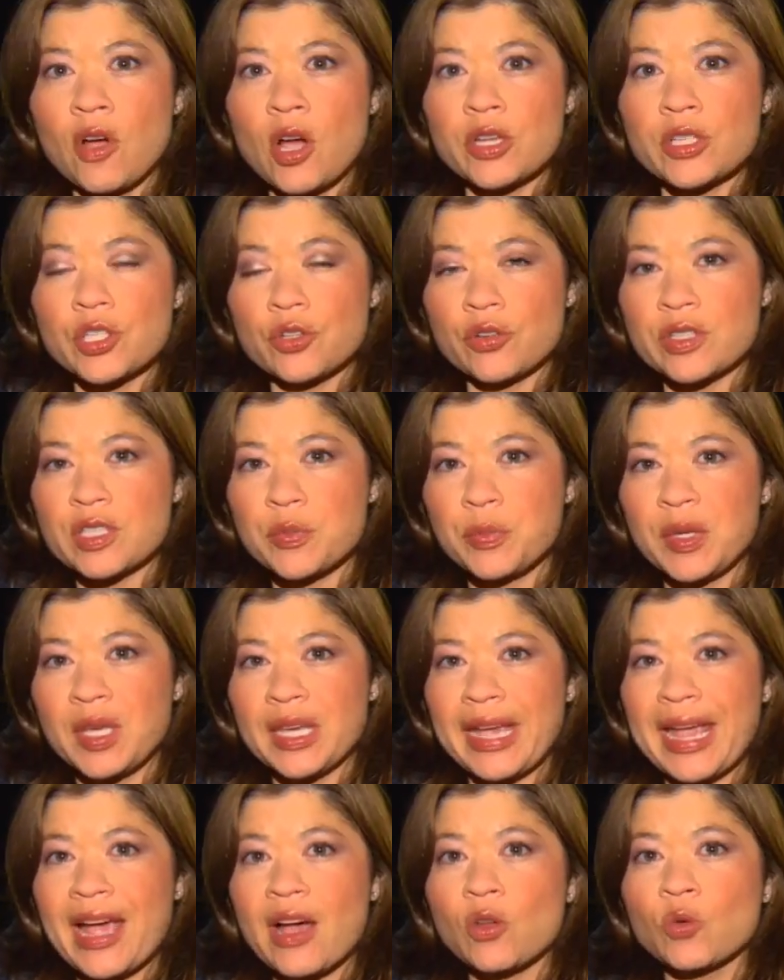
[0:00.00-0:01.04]
Foster is
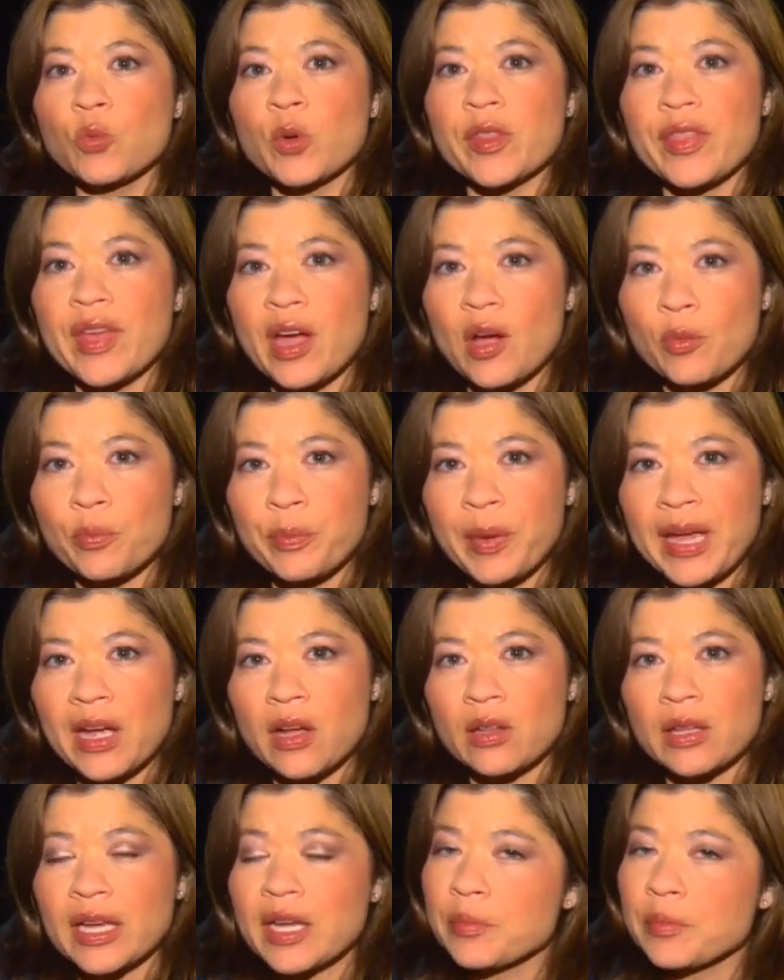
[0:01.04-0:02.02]
being held without bail,